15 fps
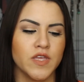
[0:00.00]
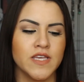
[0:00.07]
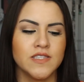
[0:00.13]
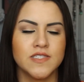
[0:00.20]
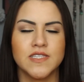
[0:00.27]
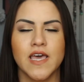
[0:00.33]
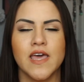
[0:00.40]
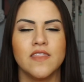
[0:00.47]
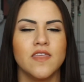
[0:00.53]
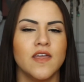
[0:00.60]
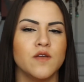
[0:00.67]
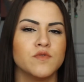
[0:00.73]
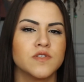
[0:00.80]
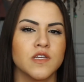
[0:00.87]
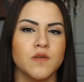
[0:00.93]
It said
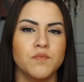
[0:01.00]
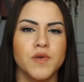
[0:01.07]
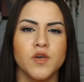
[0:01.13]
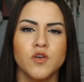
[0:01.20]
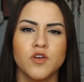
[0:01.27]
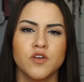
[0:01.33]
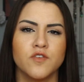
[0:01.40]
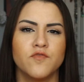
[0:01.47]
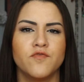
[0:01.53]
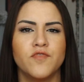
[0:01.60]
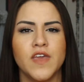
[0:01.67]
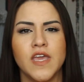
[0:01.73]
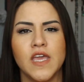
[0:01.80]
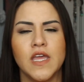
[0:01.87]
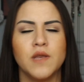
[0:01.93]
that it was going to peel your
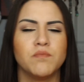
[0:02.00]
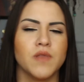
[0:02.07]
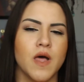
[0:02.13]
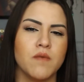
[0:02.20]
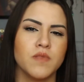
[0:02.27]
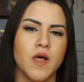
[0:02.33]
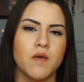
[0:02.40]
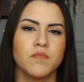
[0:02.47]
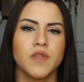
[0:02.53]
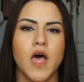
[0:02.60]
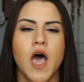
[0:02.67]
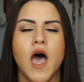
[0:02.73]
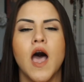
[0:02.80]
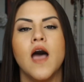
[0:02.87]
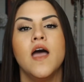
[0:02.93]
feet, blah, blah,
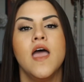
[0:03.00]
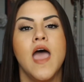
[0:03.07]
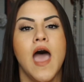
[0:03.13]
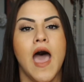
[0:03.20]
blah.